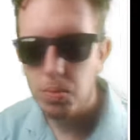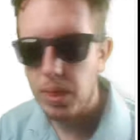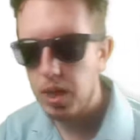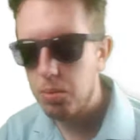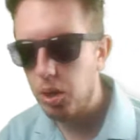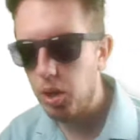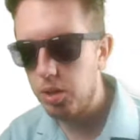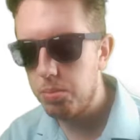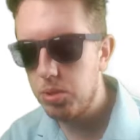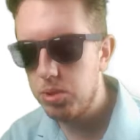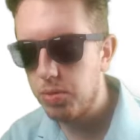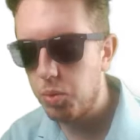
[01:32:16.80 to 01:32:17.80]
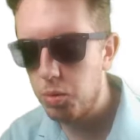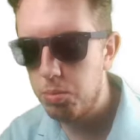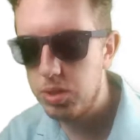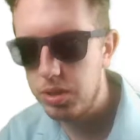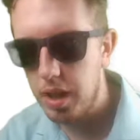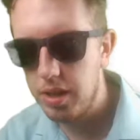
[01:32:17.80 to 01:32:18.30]
My other computer's at
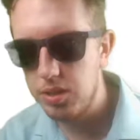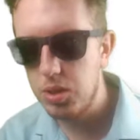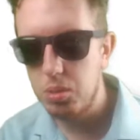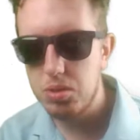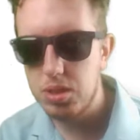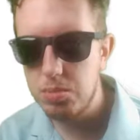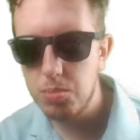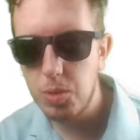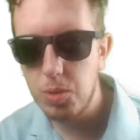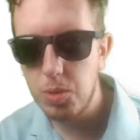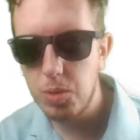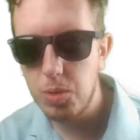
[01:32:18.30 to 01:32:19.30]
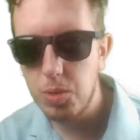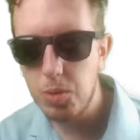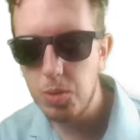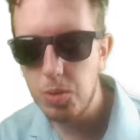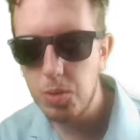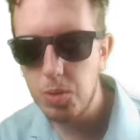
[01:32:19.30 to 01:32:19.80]
4%, so in just a moment I'm gonna
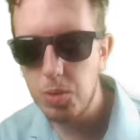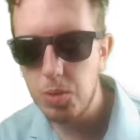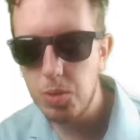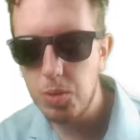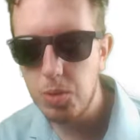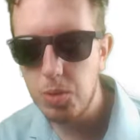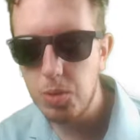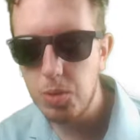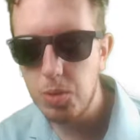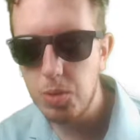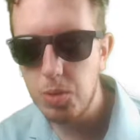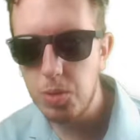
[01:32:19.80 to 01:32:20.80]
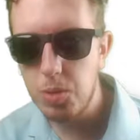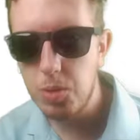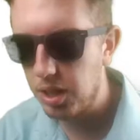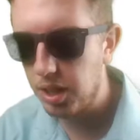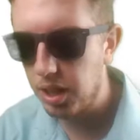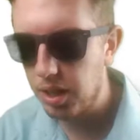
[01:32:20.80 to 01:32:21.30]
plug in my computer and I'm
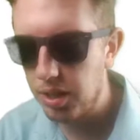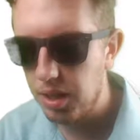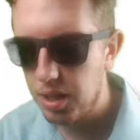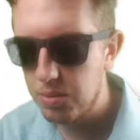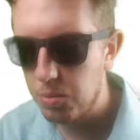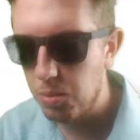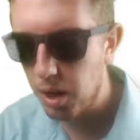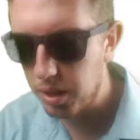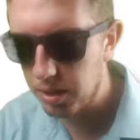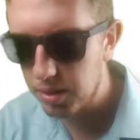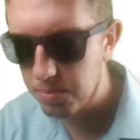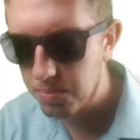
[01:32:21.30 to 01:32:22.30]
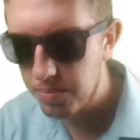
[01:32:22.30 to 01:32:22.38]
gonna get a glass of water.